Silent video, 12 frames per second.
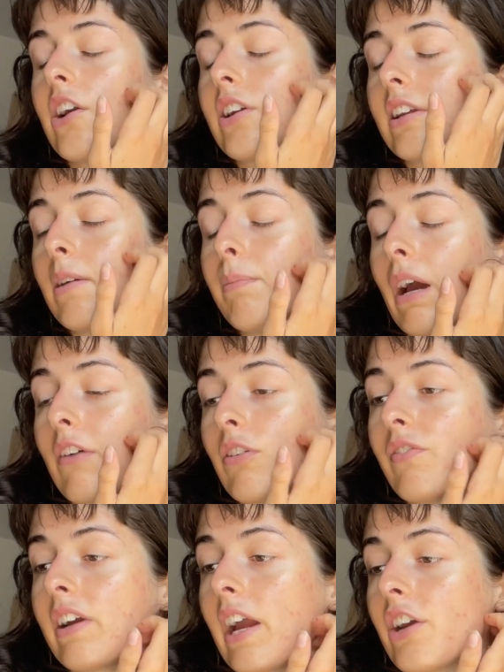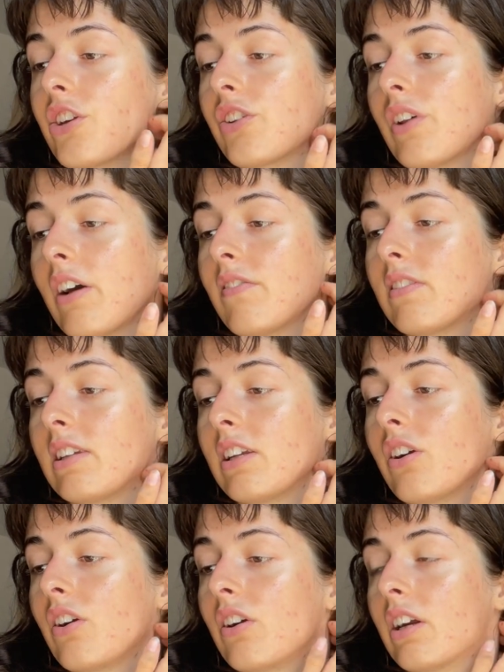just came back from vacation, so I haven't seen
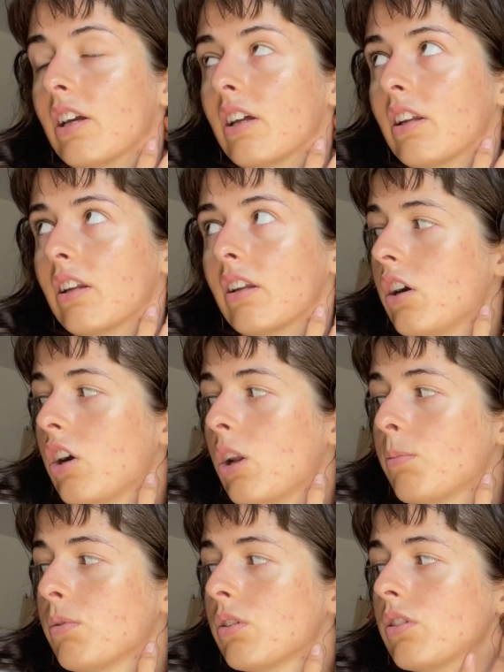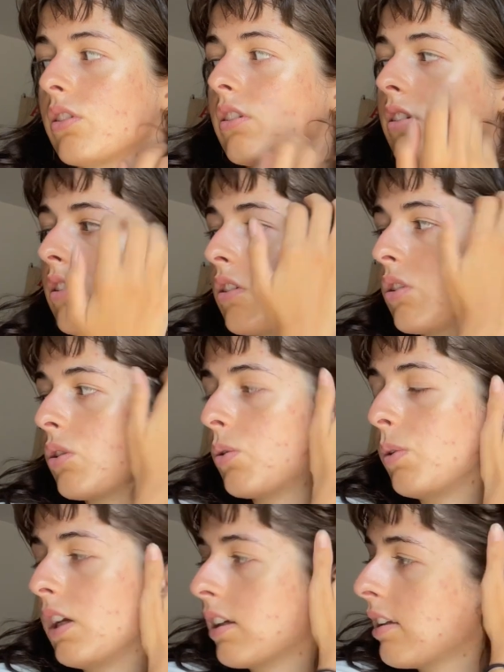her in almost two
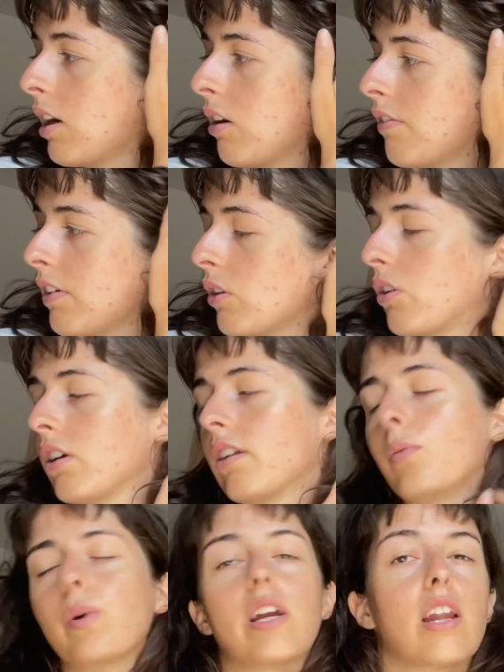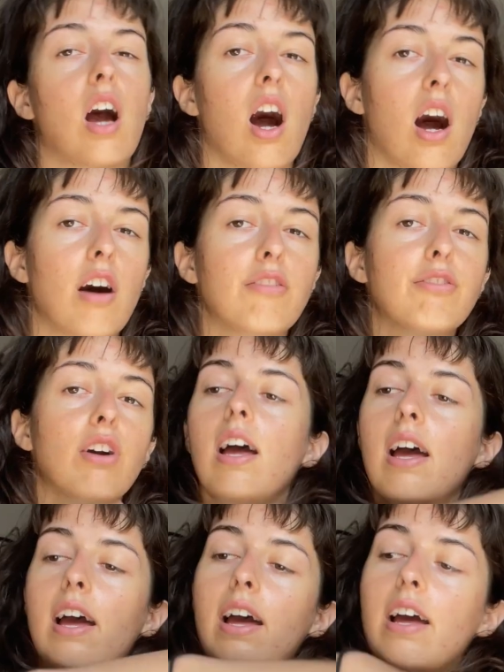weeks now, I think, or like a week and a half.
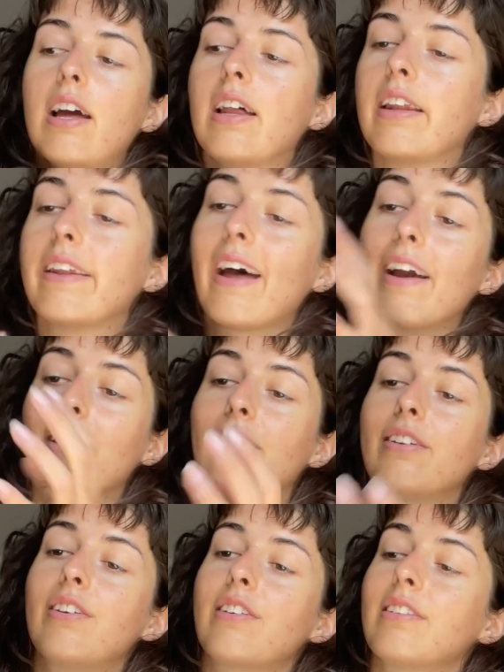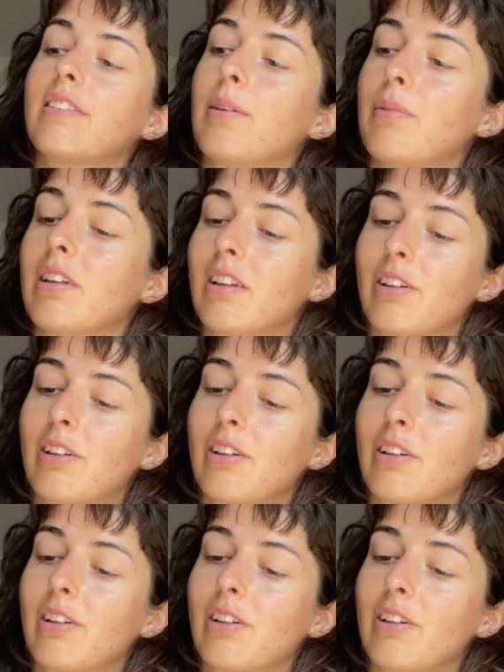And I got her some little